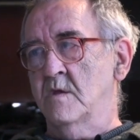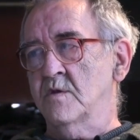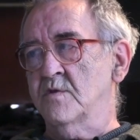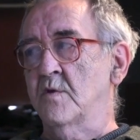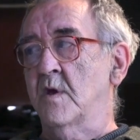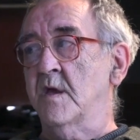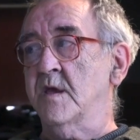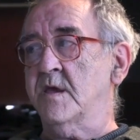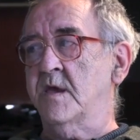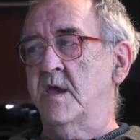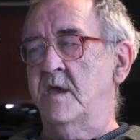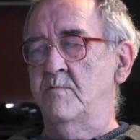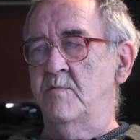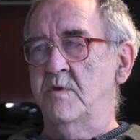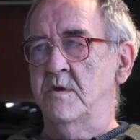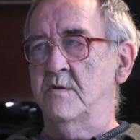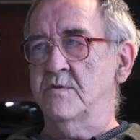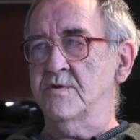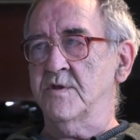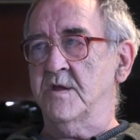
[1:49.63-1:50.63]
So I
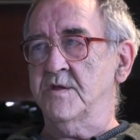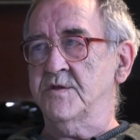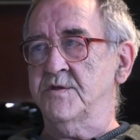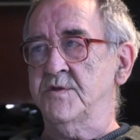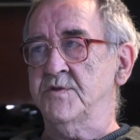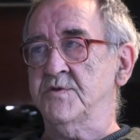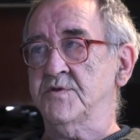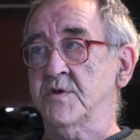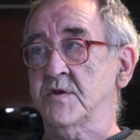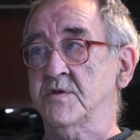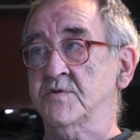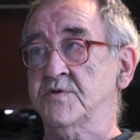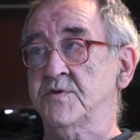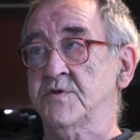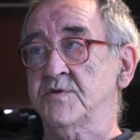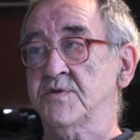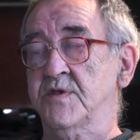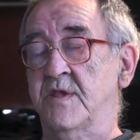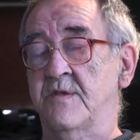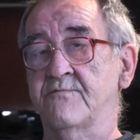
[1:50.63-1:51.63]
came here in
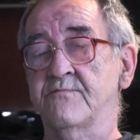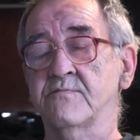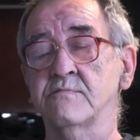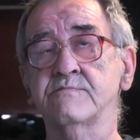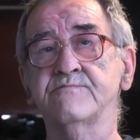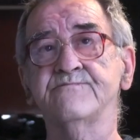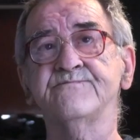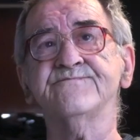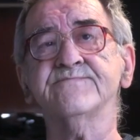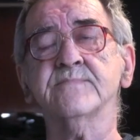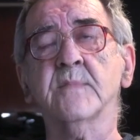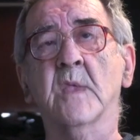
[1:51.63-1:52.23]
1967